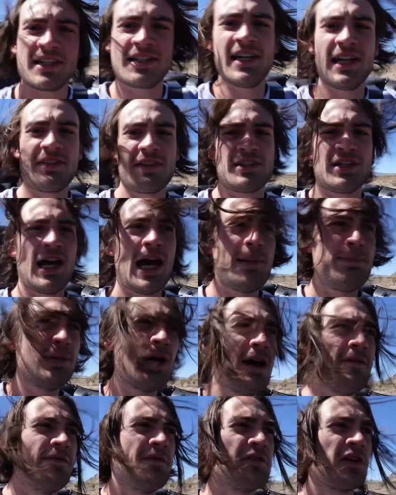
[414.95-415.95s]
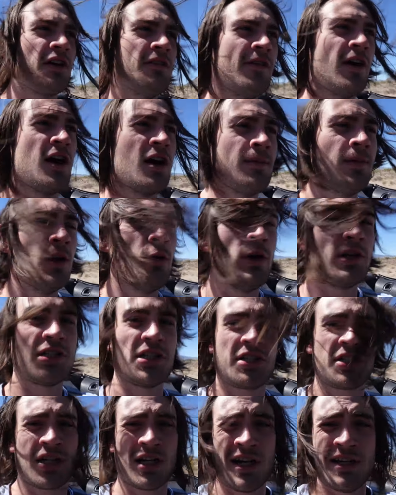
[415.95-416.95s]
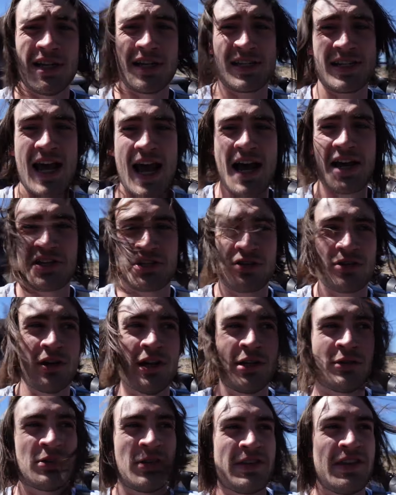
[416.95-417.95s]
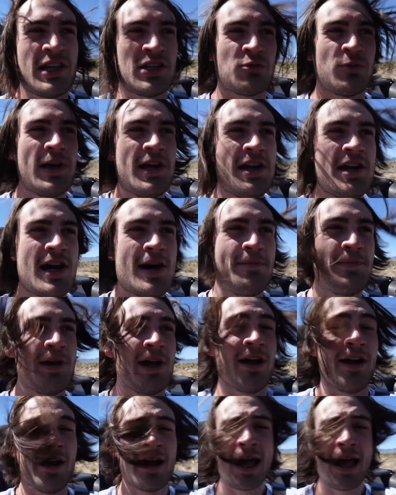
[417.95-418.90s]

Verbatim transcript: to take the top off of the convertible, which has turned disastrous with this wind up here.